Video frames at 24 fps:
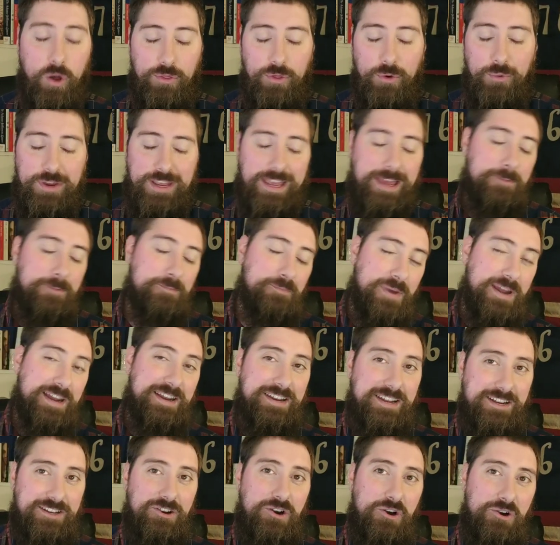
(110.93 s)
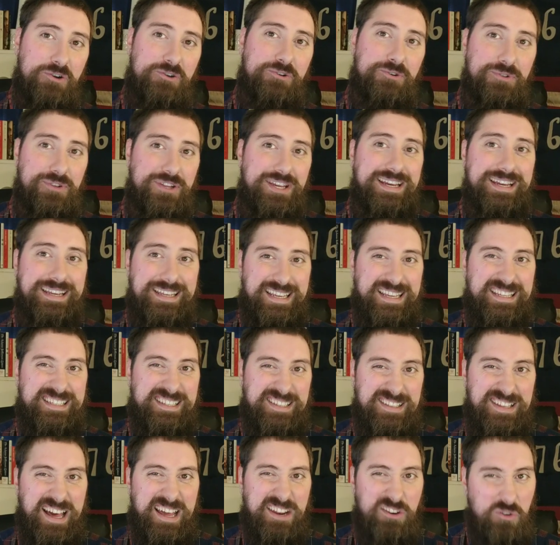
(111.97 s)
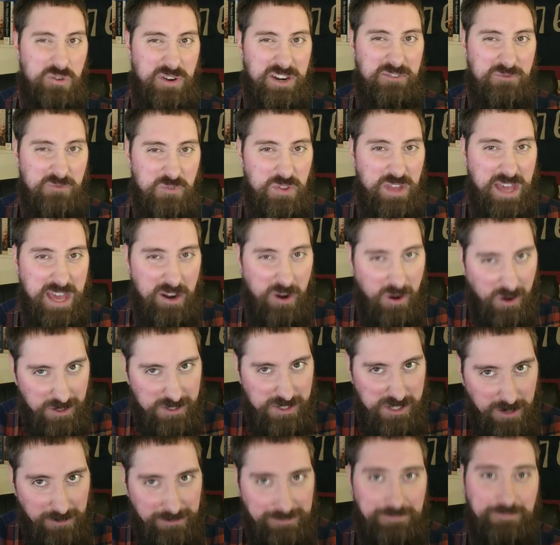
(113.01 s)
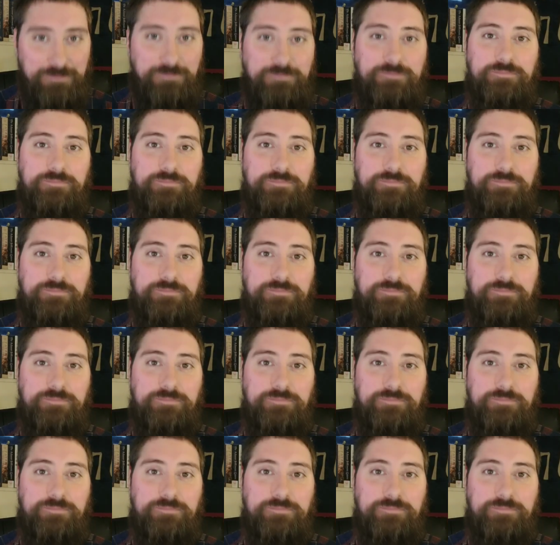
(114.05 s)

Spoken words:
Although, again, Benedict Arnold gets a lot of credit for that also.